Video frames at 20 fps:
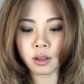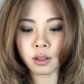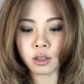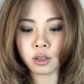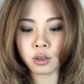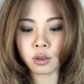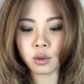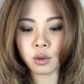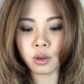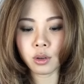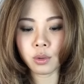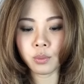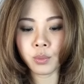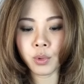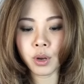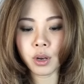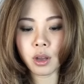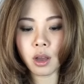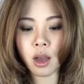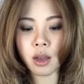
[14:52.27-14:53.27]
glue,
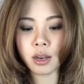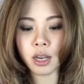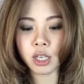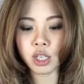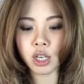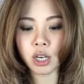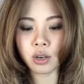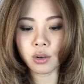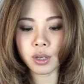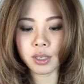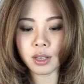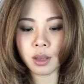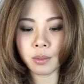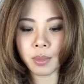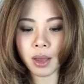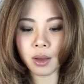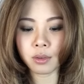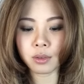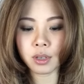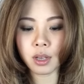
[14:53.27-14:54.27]
put on a generous
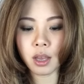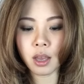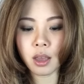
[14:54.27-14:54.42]
amount.